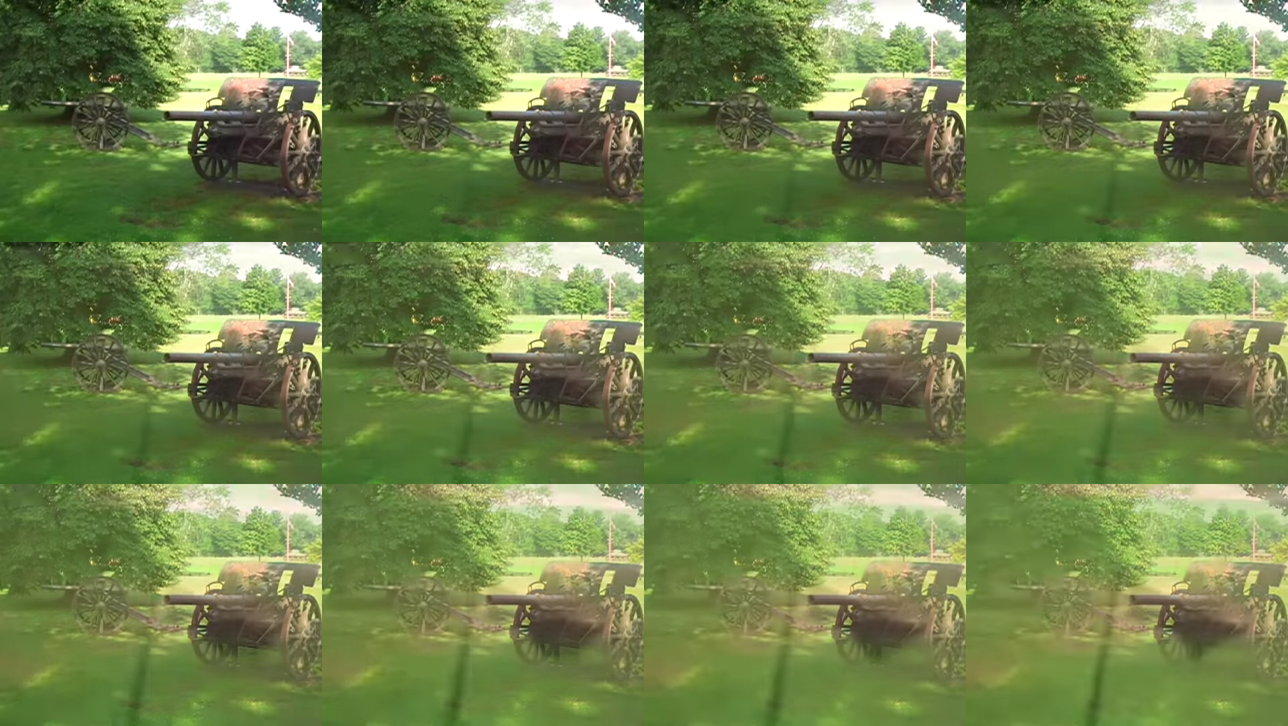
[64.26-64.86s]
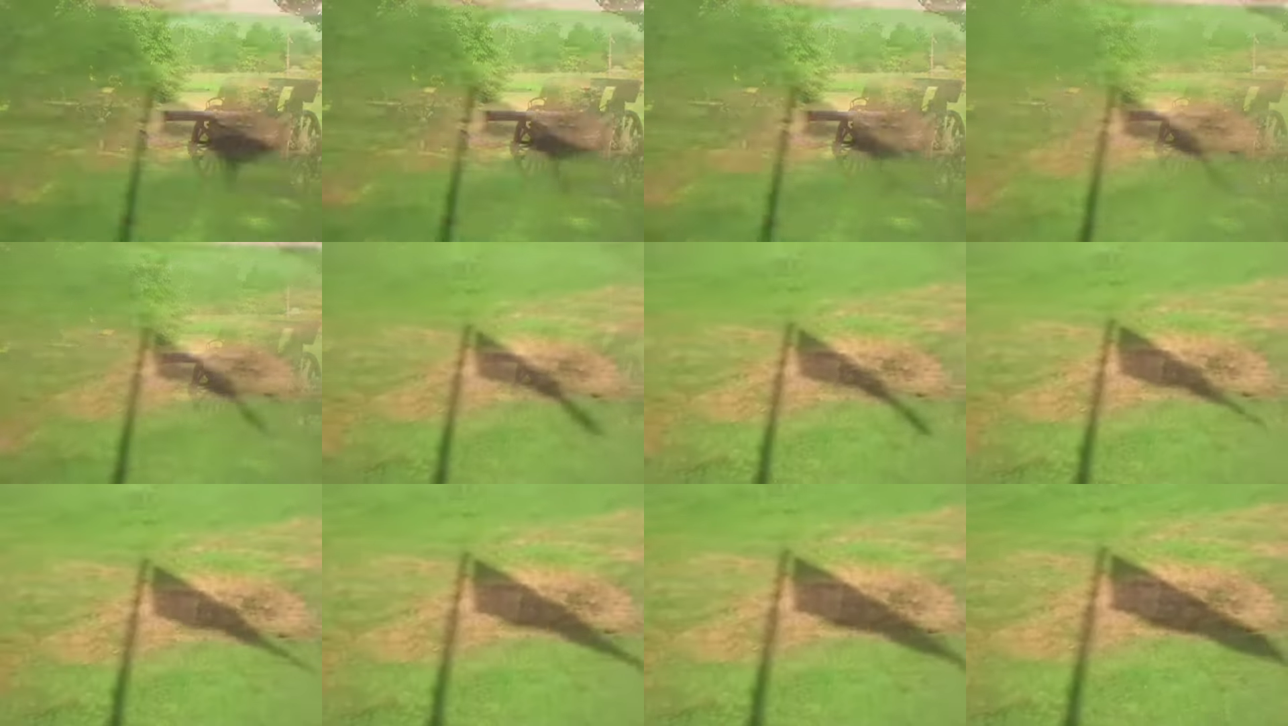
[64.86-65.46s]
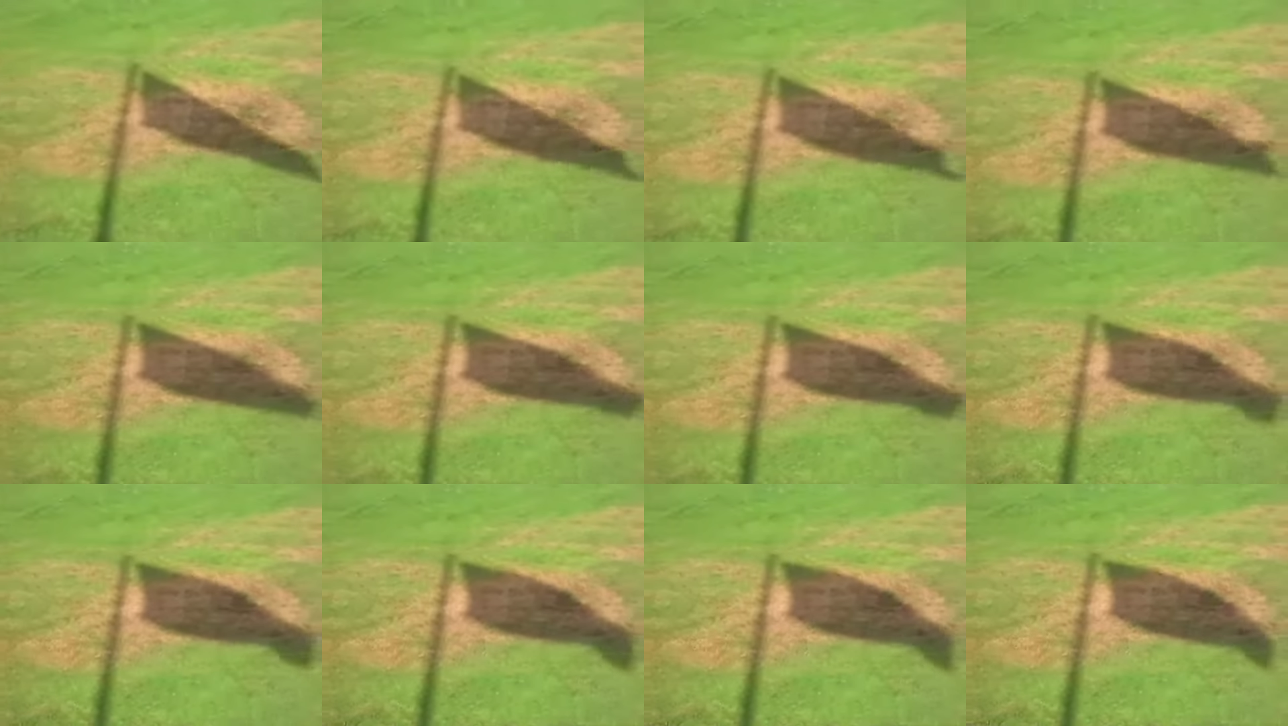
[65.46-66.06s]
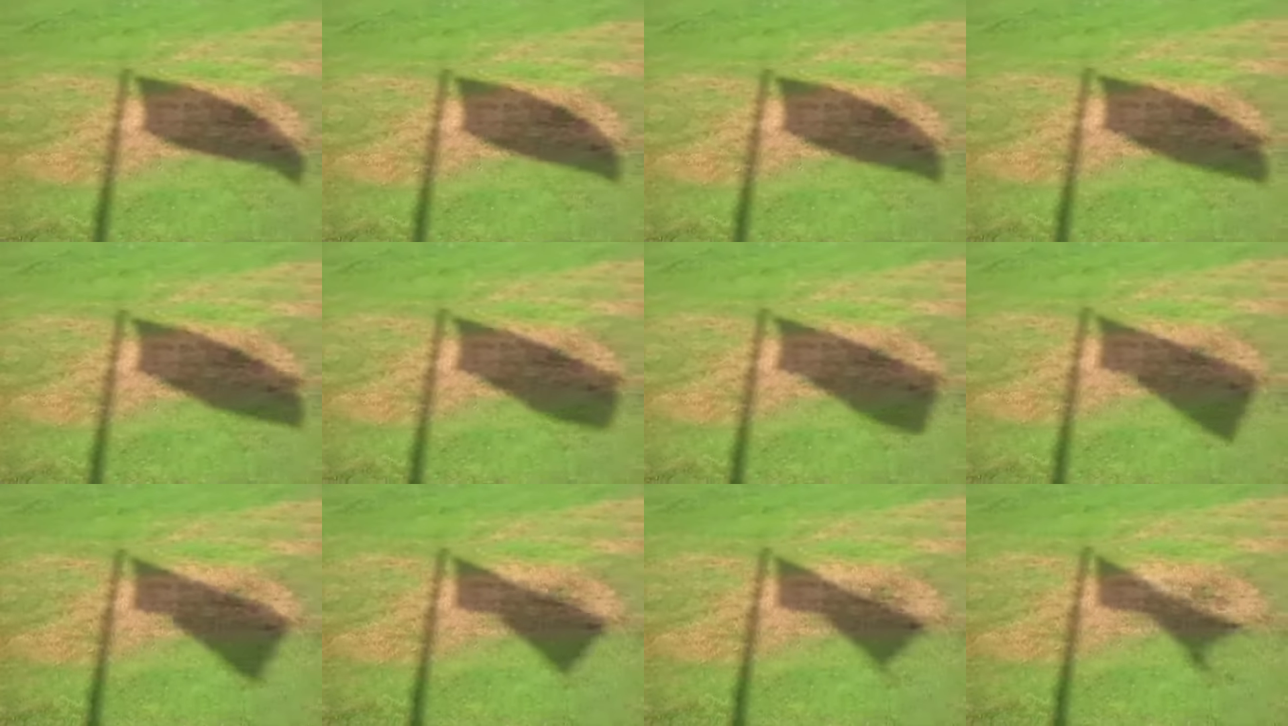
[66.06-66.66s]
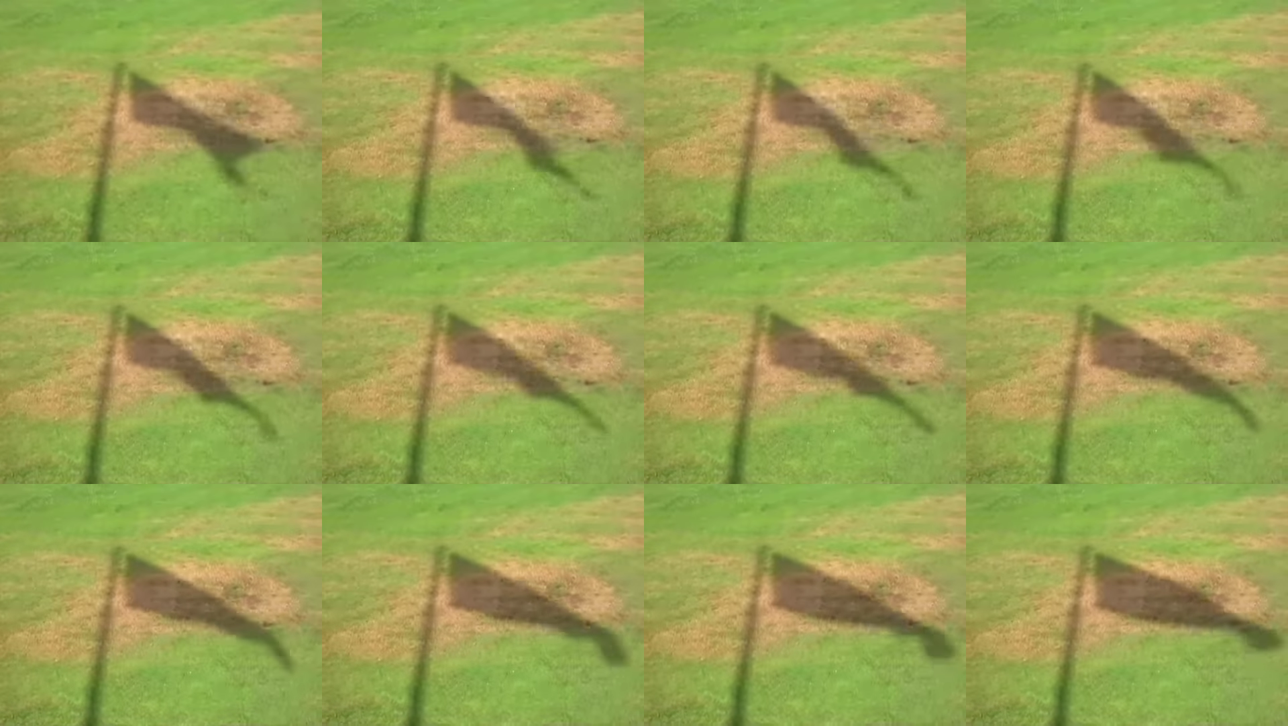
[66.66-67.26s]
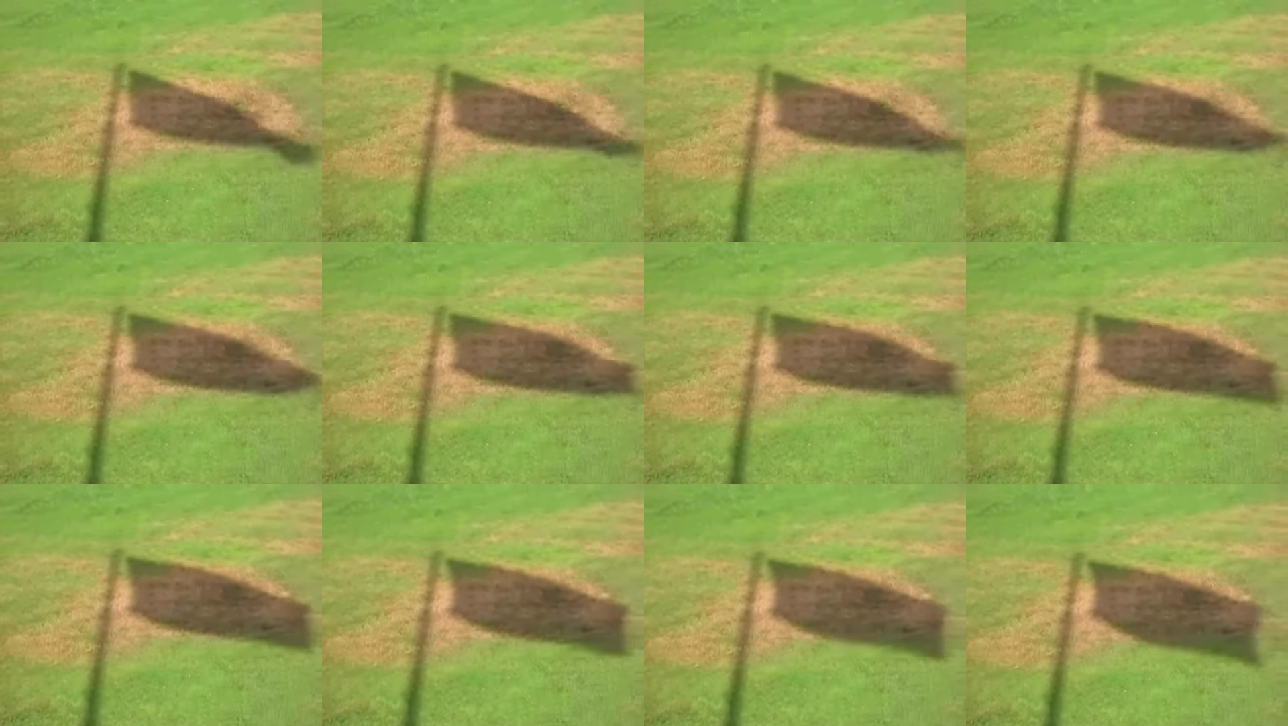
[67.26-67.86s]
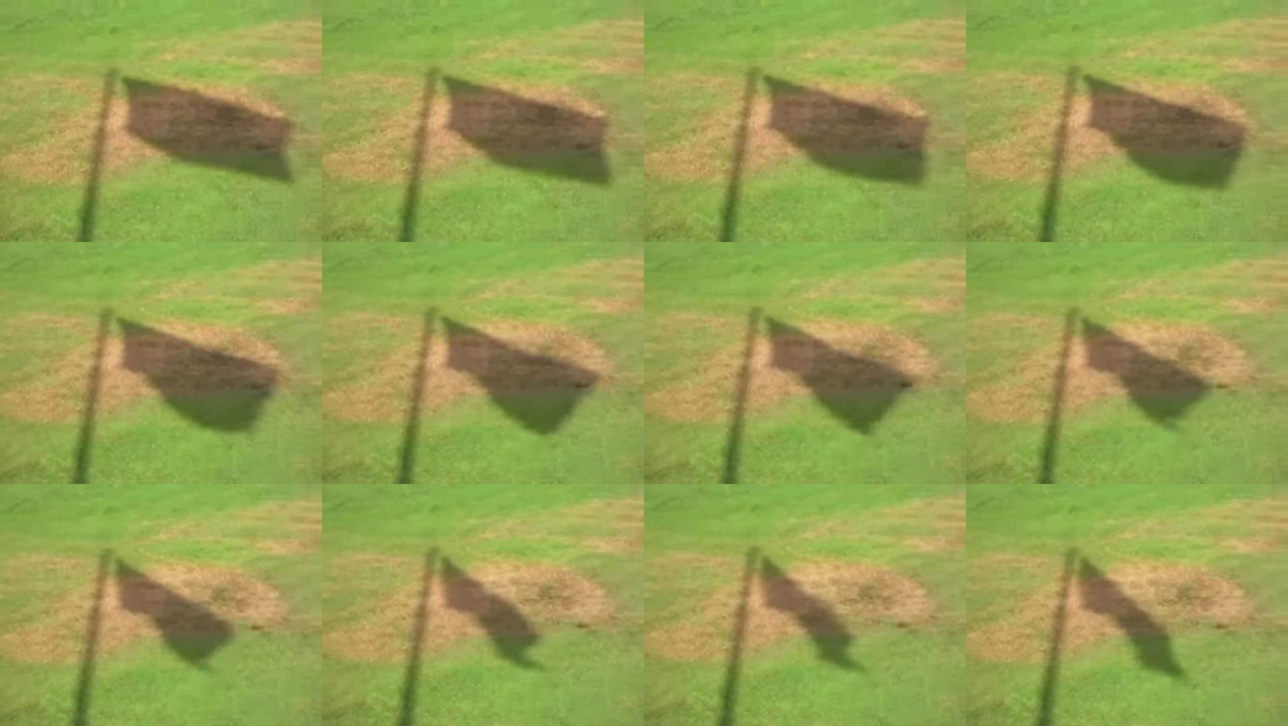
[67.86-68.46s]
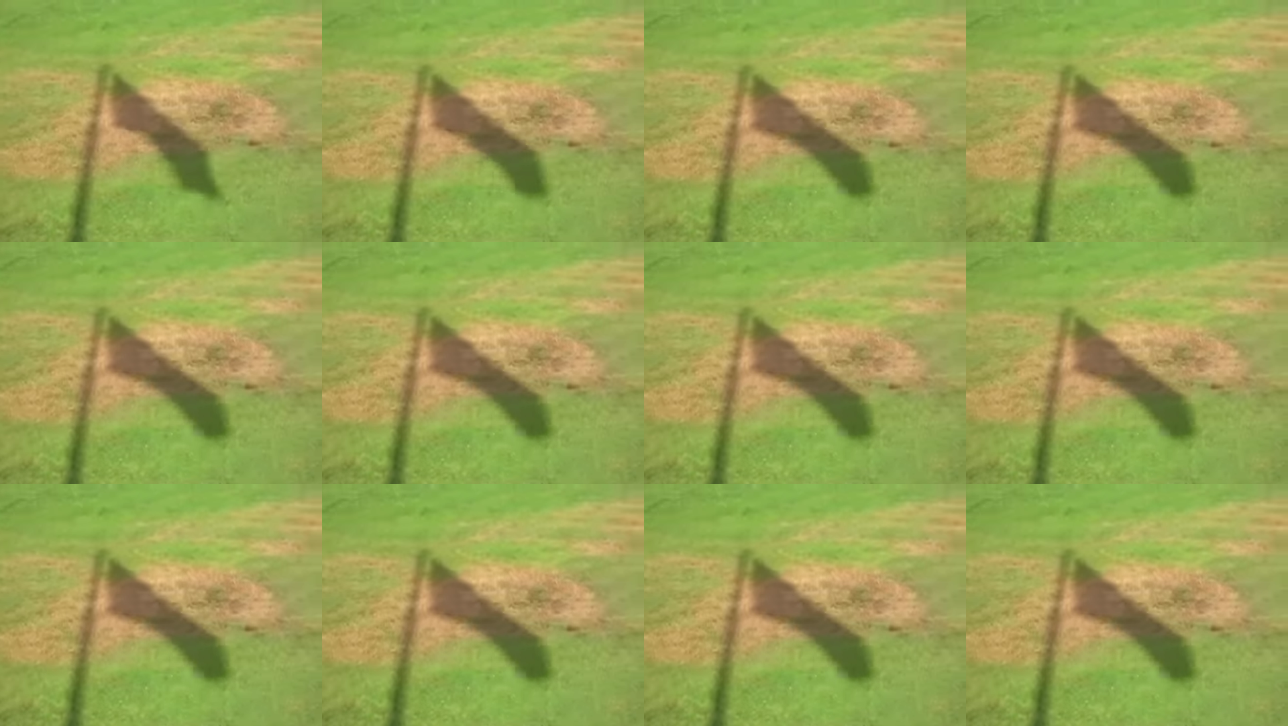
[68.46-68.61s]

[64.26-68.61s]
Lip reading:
[unreadable: no face in view]